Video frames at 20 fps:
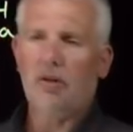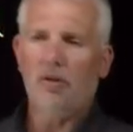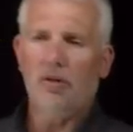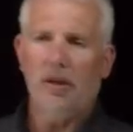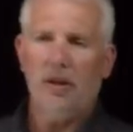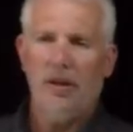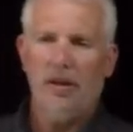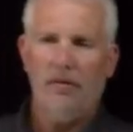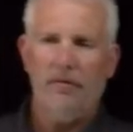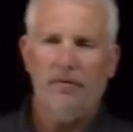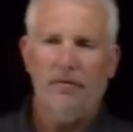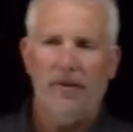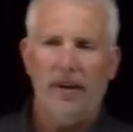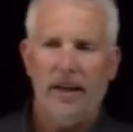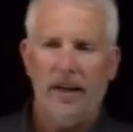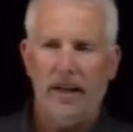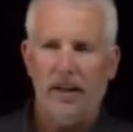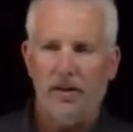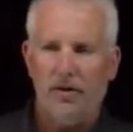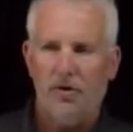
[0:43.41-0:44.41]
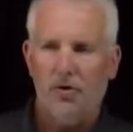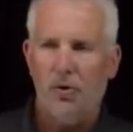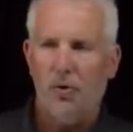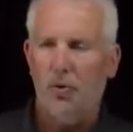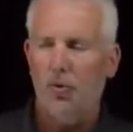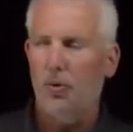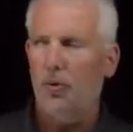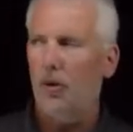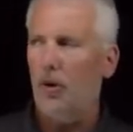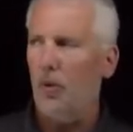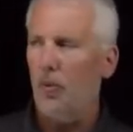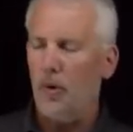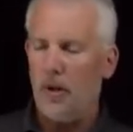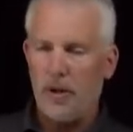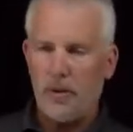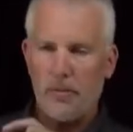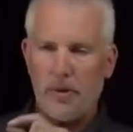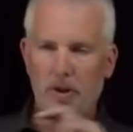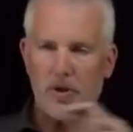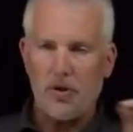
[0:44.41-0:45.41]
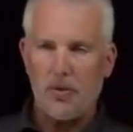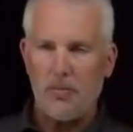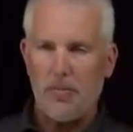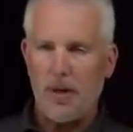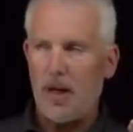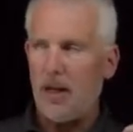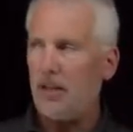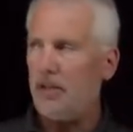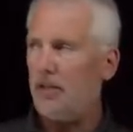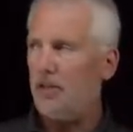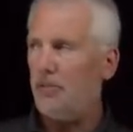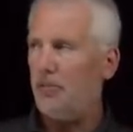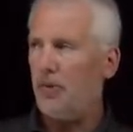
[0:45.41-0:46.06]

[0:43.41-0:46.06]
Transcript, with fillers: and confine it to a one-dimensional box